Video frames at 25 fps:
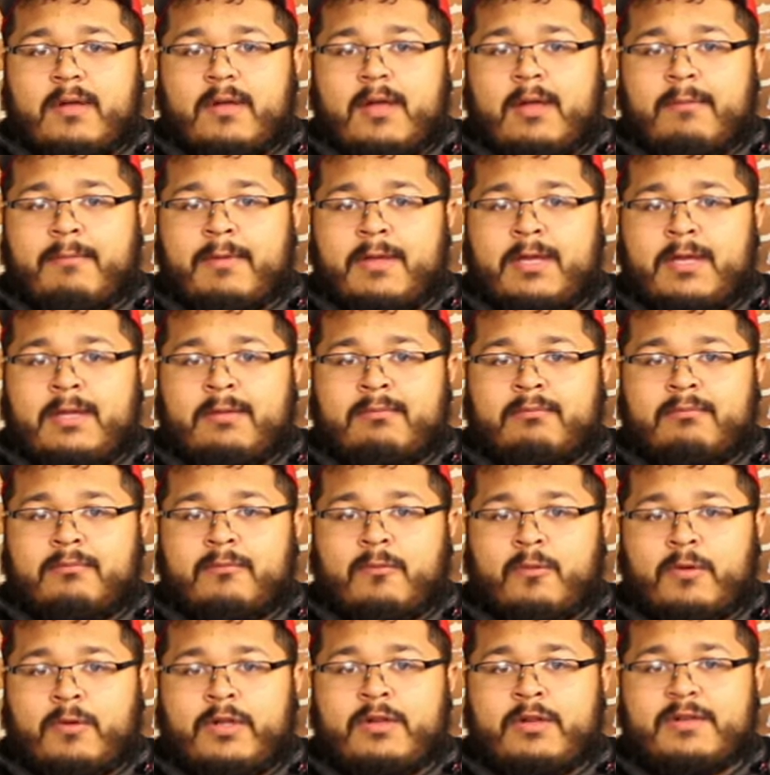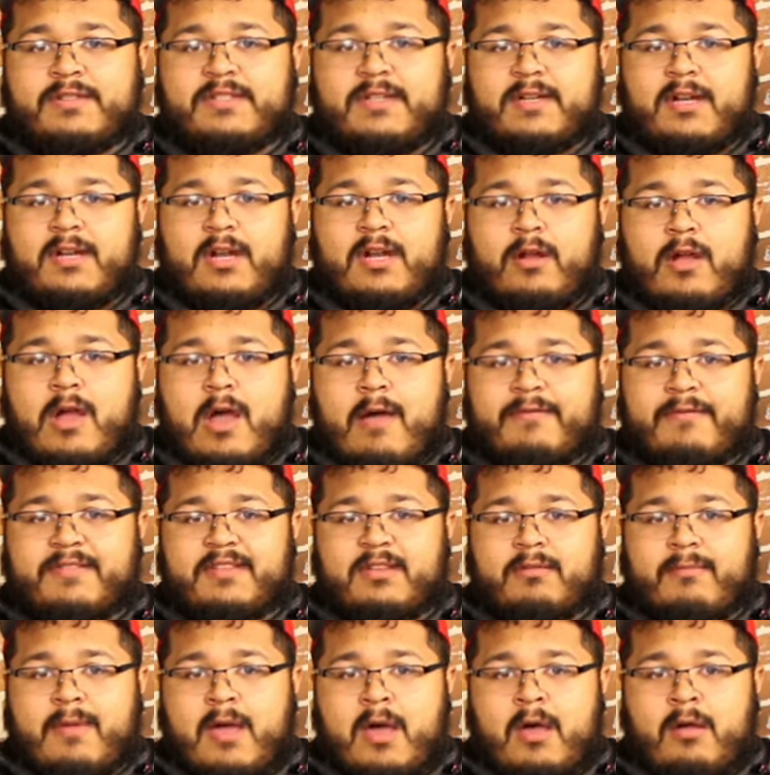I mean, we're used to hearing,
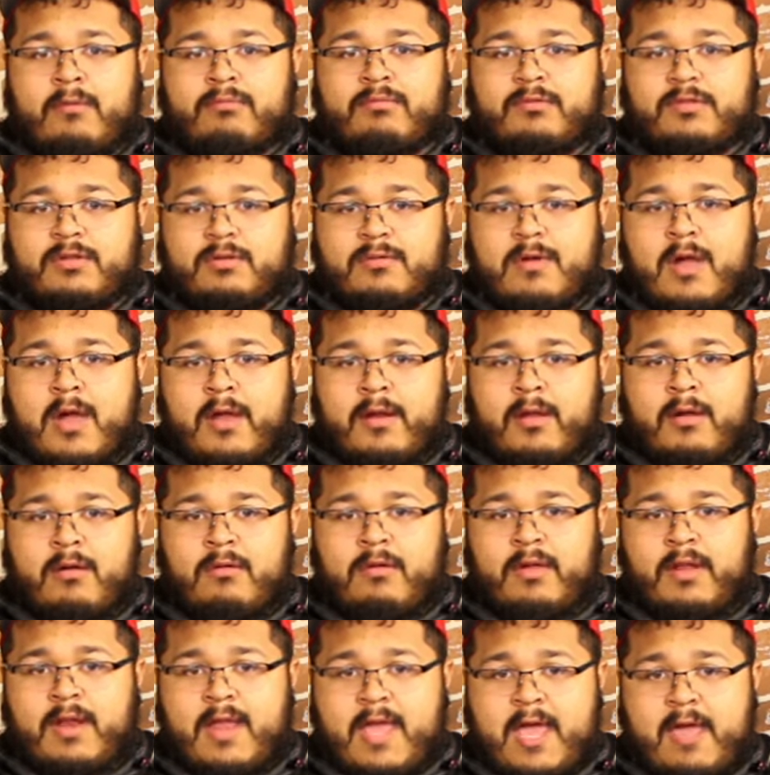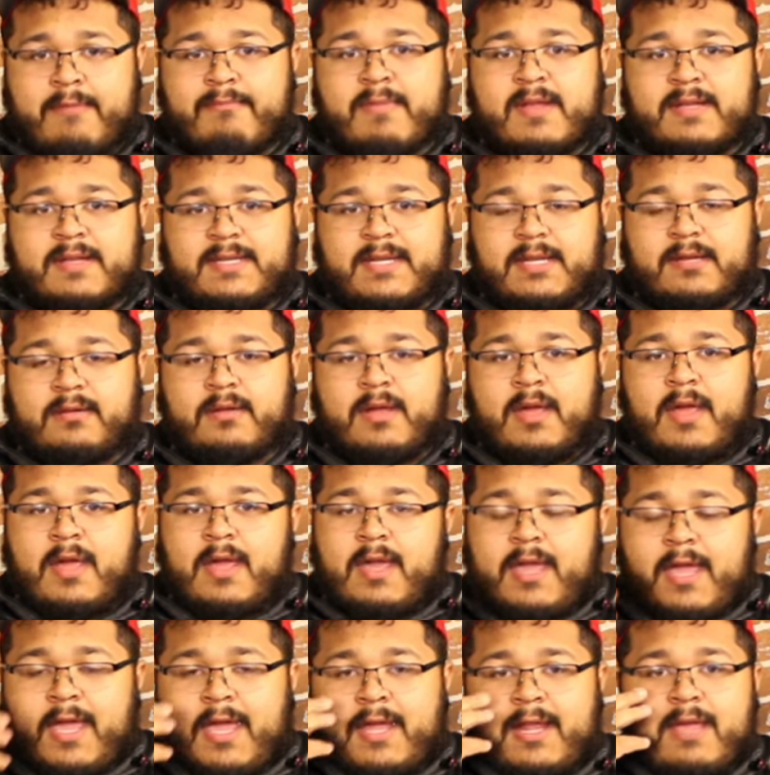obviously, about Toronto and Edmonton
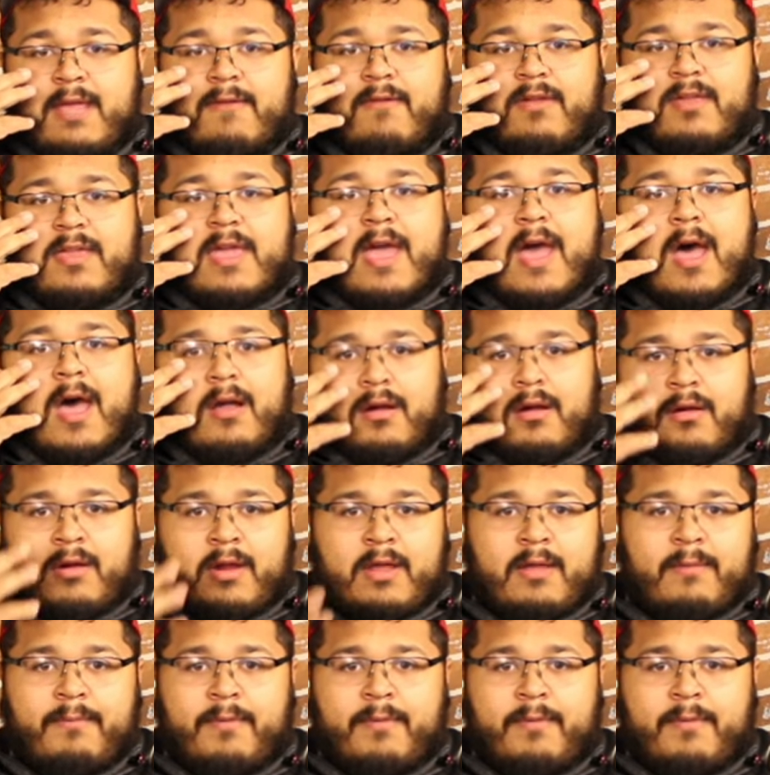and even Calgary.